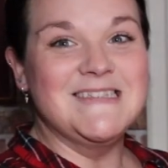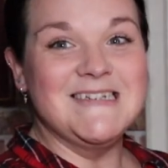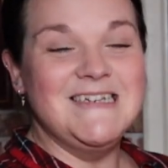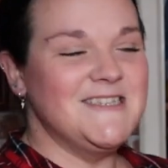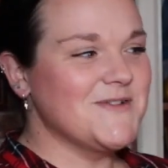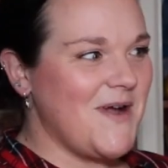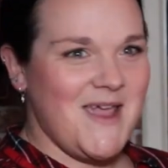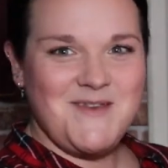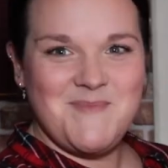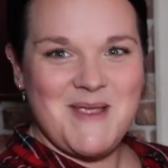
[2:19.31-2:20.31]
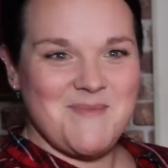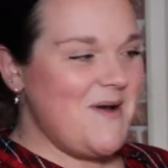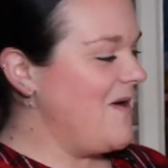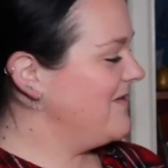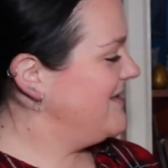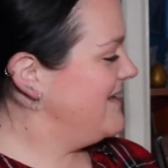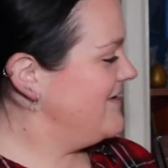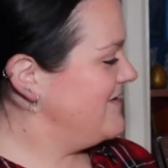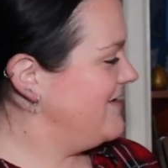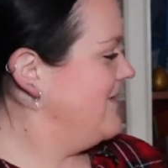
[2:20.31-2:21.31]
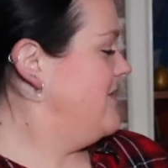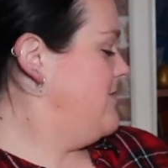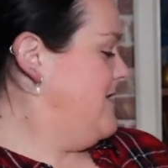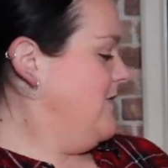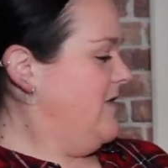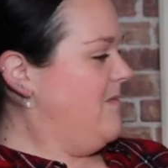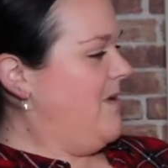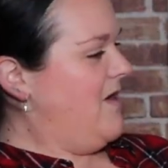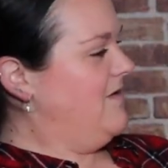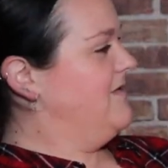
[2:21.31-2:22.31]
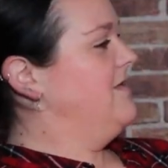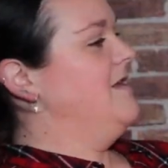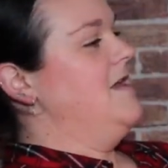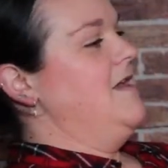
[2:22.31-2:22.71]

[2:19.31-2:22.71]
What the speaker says: So, it's quite a big box. Let's just look. Should we look at the box?